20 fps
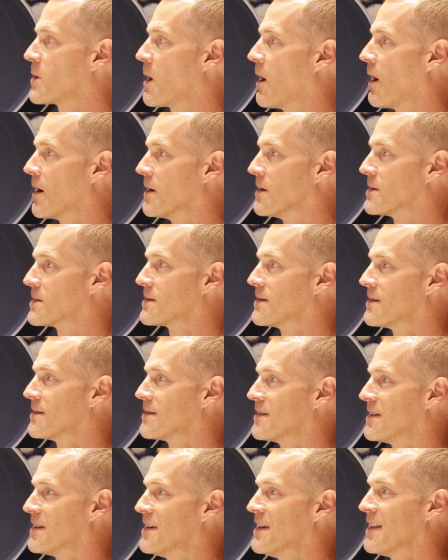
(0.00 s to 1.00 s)
cars.
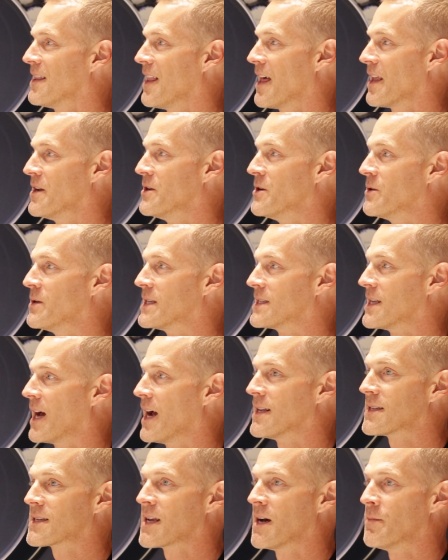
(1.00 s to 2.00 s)
A lot of new
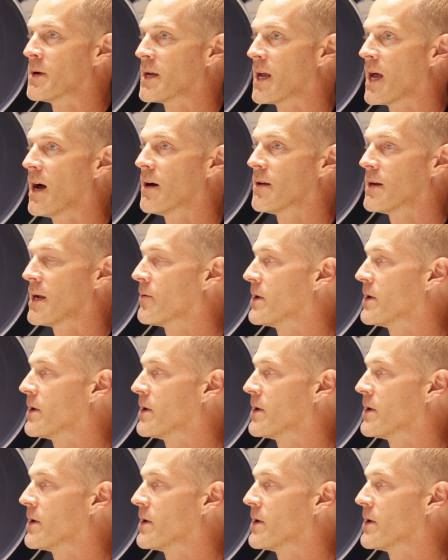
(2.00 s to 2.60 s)
designs coming out and